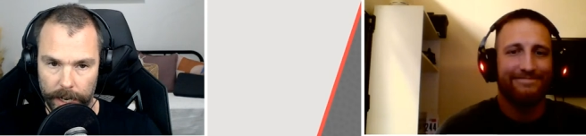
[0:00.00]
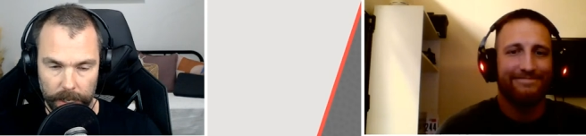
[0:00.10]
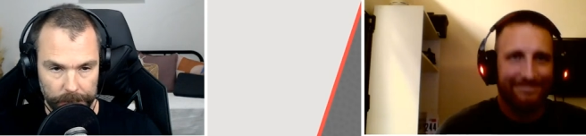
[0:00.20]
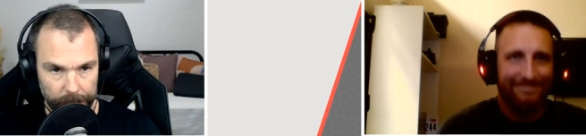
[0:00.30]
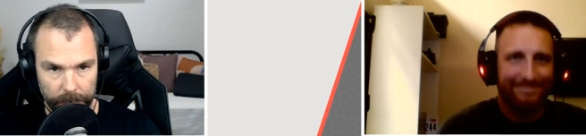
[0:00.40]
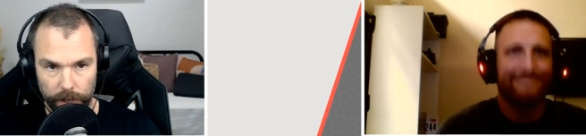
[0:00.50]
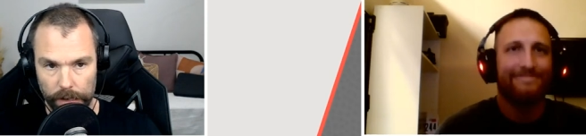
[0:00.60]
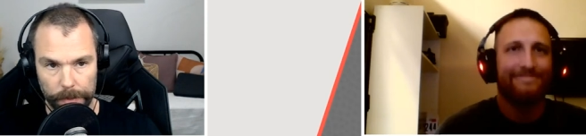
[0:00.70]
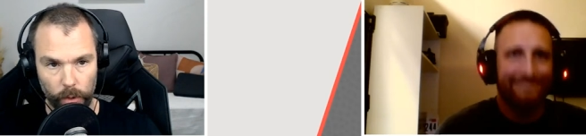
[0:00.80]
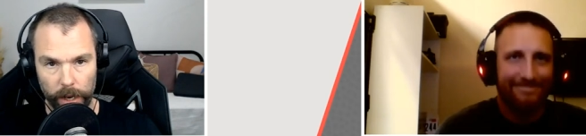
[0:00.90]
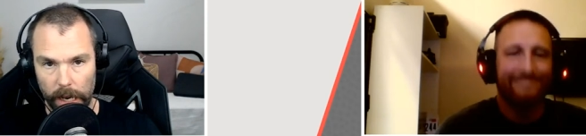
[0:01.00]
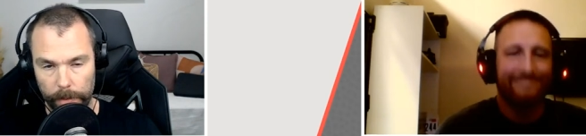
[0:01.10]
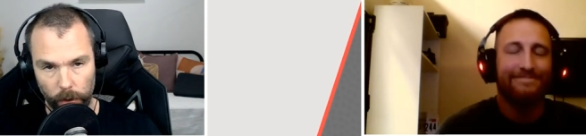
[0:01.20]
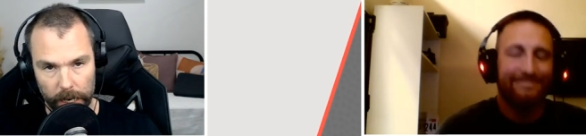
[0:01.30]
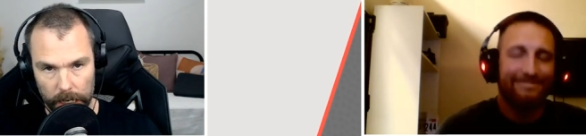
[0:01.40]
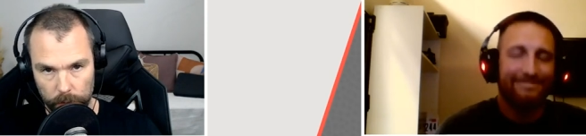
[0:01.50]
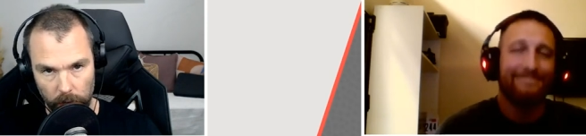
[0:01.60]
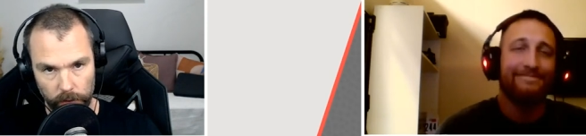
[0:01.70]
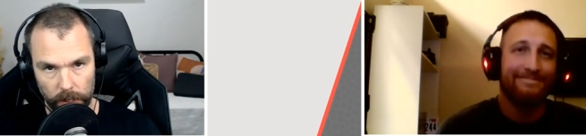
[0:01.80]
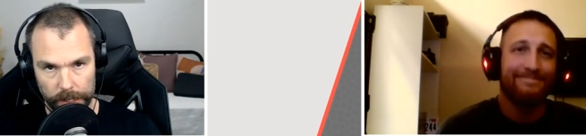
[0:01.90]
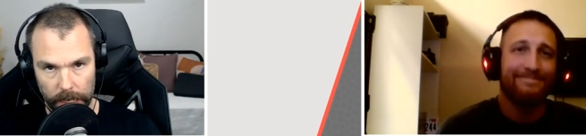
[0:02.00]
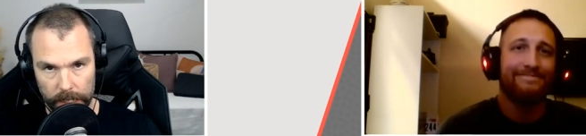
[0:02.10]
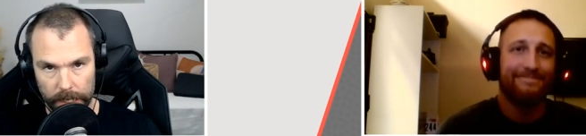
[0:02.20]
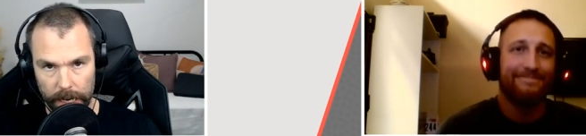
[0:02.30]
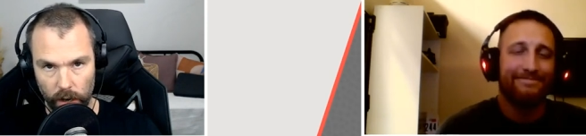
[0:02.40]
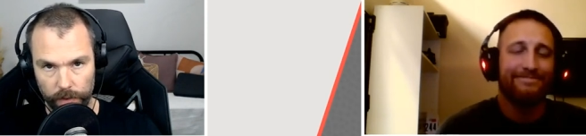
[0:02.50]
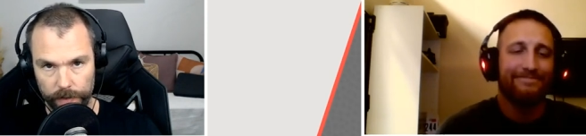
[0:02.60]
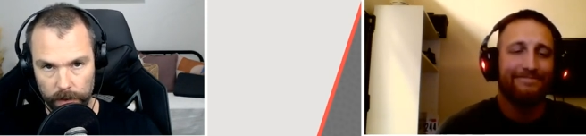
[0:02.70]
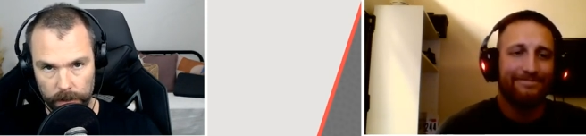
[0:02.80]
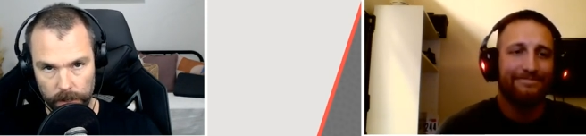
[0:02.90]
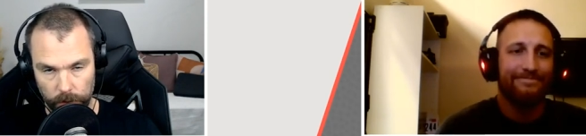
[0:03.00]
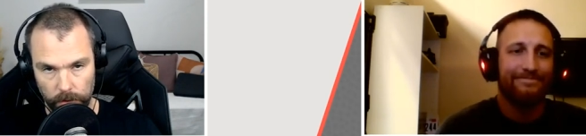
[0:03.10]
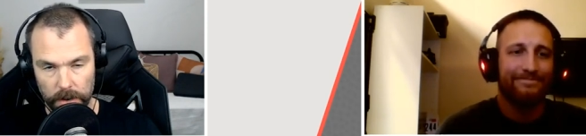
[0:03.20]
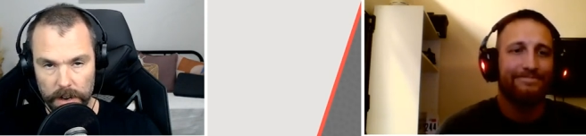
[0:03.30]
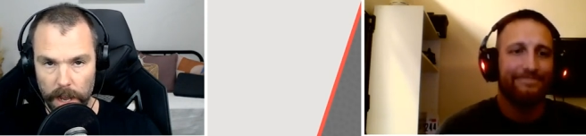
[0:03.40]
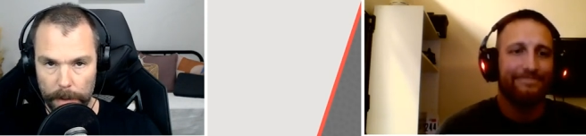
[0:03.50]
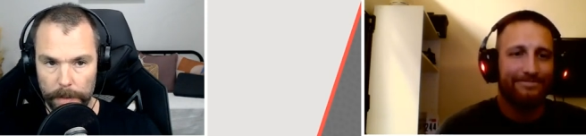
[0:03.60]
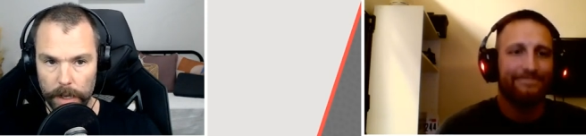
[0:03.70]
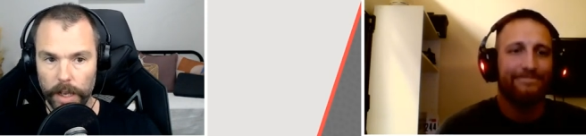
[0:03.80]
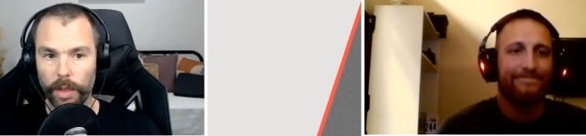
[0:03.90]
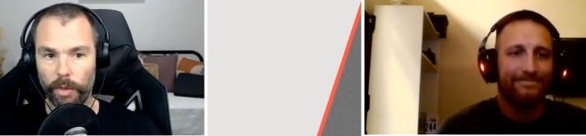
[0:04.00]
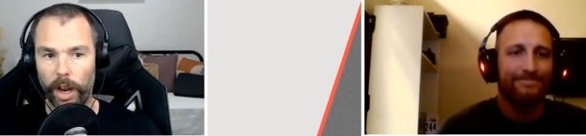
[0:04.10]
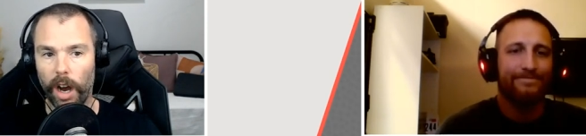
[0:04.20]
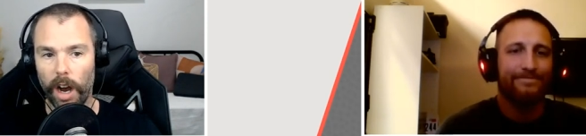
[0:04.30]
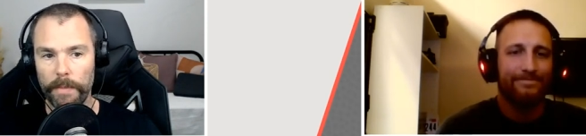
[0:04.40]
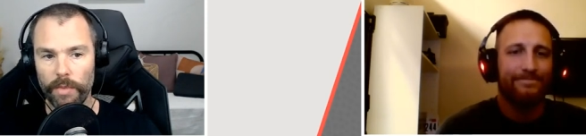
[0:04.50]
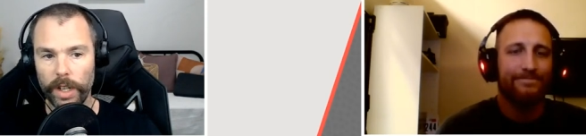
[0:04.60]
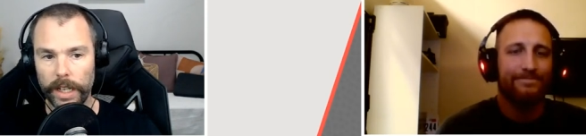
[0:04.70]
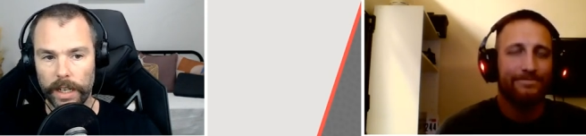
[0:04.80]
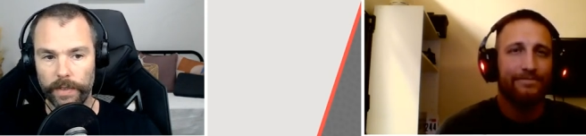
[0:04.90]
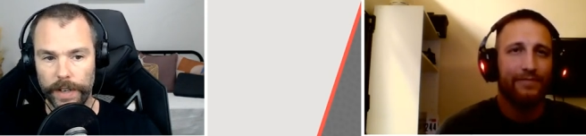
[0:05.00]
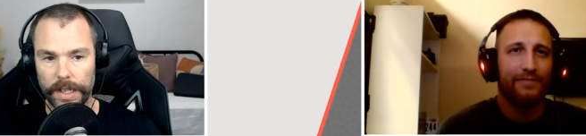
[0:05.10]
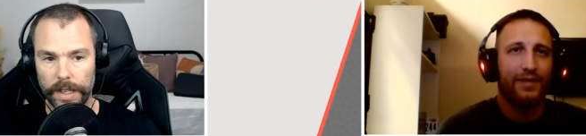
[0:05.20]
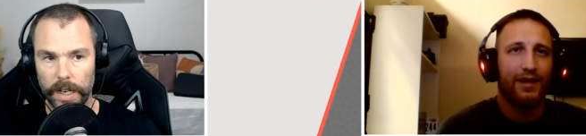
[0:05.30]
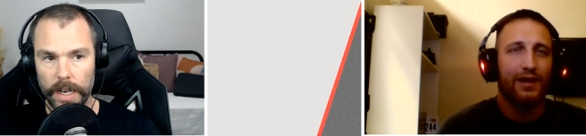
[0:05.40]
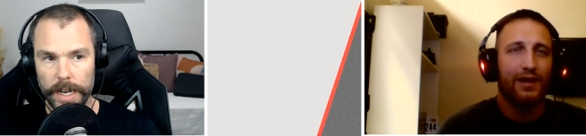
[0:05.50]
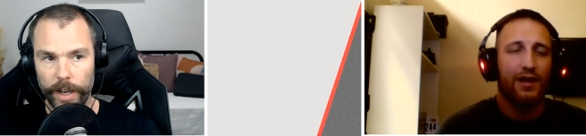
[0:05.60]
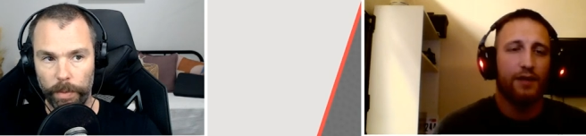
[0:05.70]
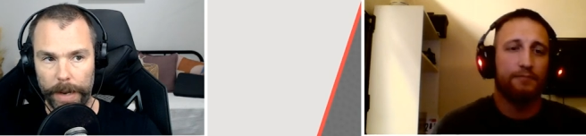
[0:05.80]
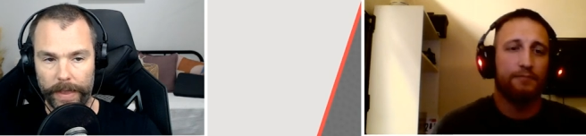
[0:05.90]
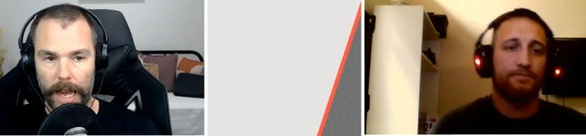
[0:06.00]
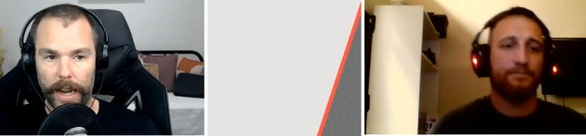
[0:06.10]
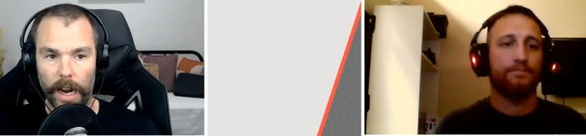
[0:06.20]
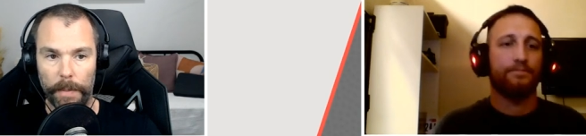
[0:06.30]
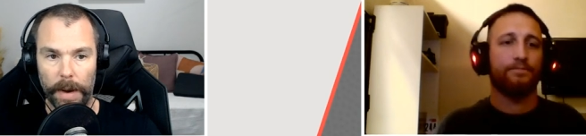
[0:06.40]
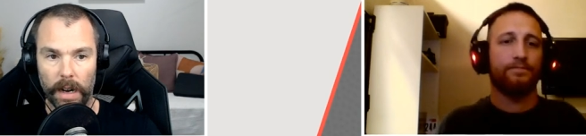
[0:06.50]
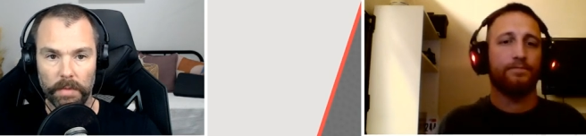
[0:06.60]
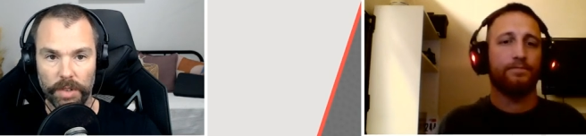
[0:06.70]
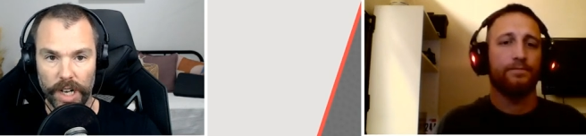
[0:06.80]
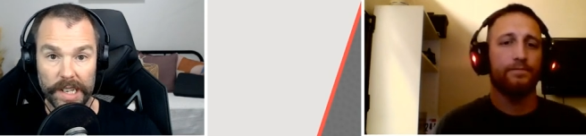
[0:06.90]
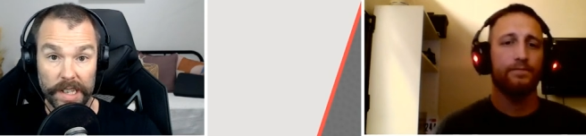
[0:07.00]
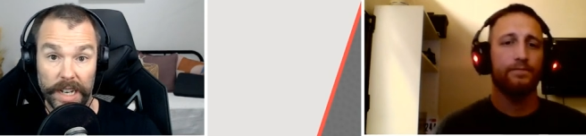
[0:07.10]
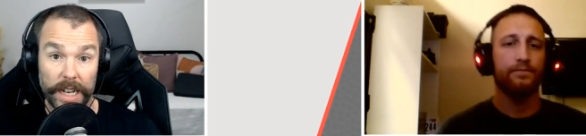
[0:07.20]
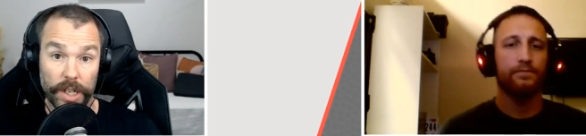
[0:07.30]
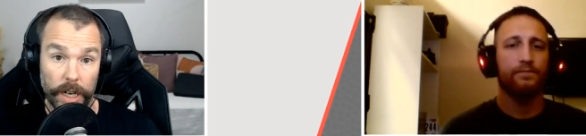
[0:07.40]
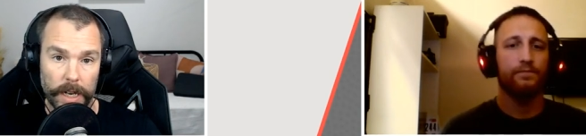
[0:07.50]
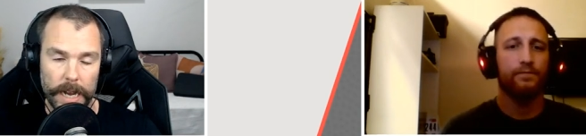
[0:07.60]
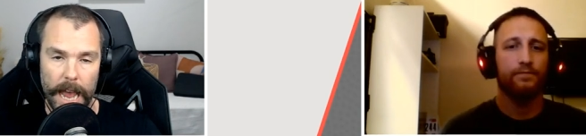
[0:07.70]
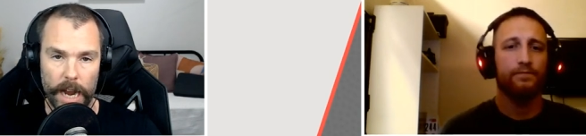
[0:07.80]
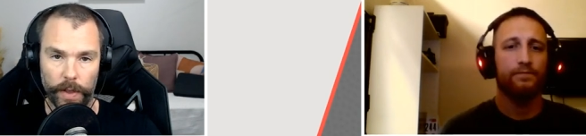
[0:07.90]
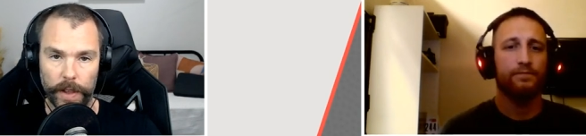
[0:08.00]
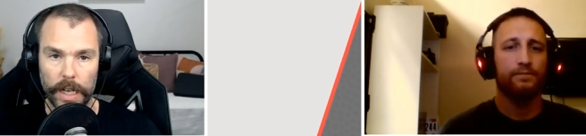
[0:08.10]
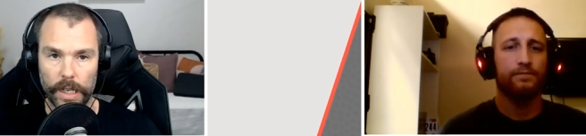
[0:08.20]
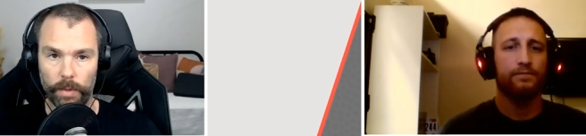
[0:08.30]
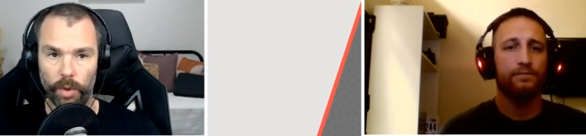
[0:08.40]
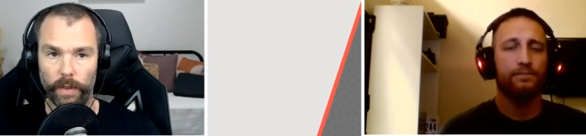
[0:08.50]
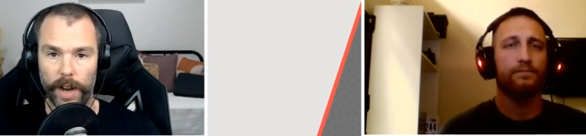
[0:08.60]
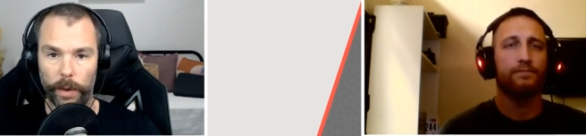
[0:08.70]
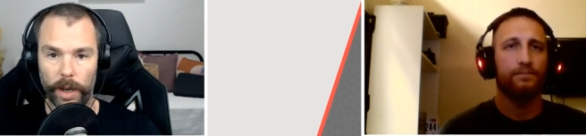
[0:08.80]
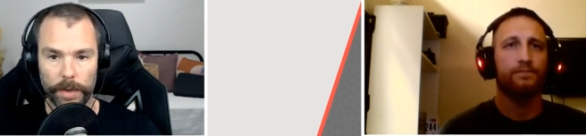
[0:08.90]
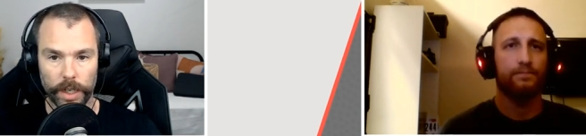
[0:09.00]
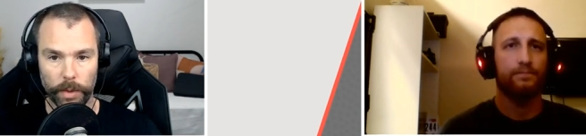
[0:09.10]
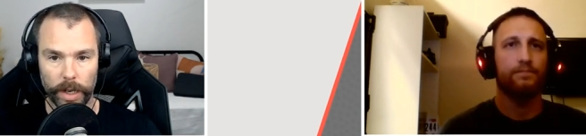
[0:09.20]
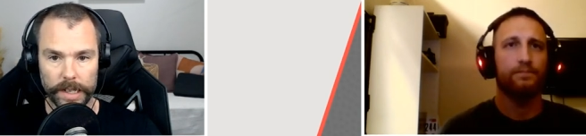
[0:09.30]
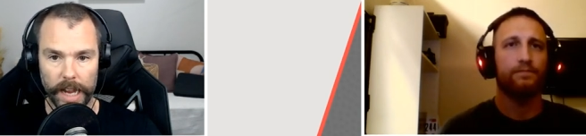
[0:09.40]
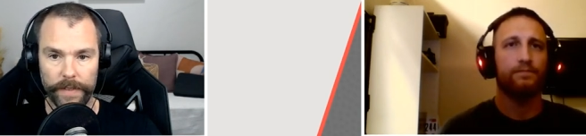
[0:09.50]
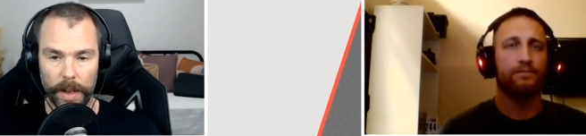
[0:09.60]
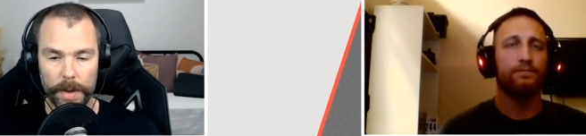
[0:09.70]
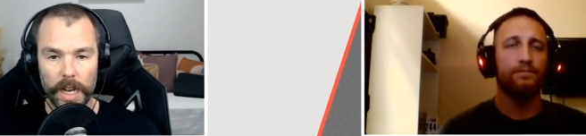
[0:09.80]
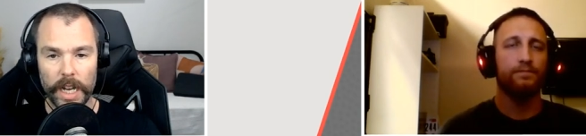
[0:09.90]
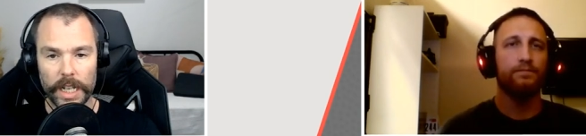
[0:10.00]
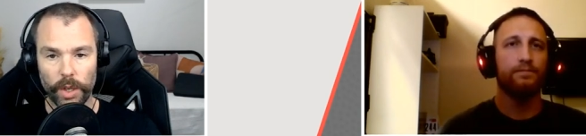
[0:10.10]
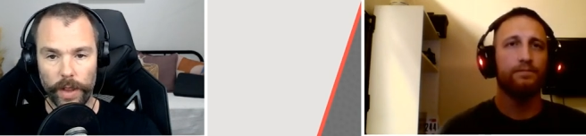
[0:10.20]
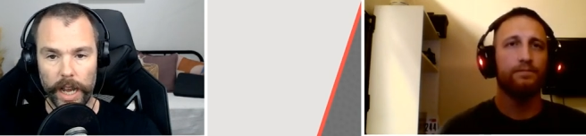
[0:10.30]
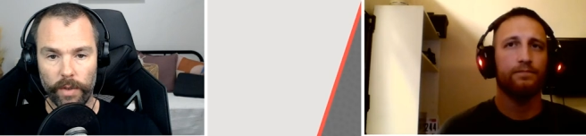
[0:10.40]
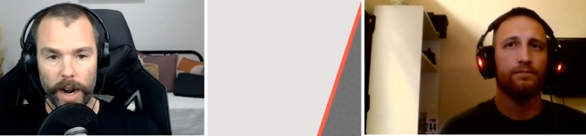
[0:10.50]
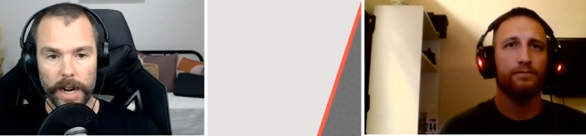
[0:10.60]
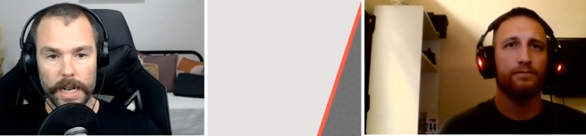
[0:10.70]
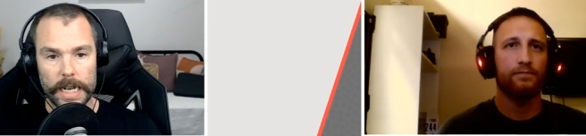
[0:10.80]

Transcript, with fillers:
Speaker 1: your second year as a point guard, point guards don't really start to take off until yeah, maybe year three. I'm really convinced that he'll beat that number just next year, and I think there's some real value in him. So I did want to save him till the end. Rhett,